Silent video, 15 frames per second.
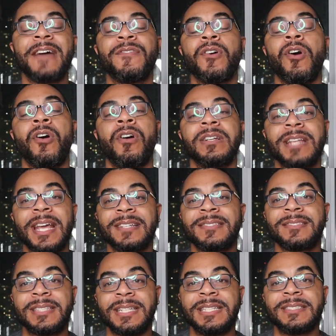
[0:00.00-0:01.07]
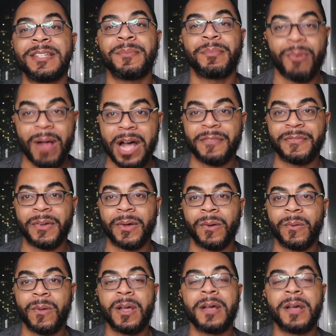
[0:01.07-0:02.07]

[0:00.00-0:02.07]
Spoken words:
her on next season? Bravo.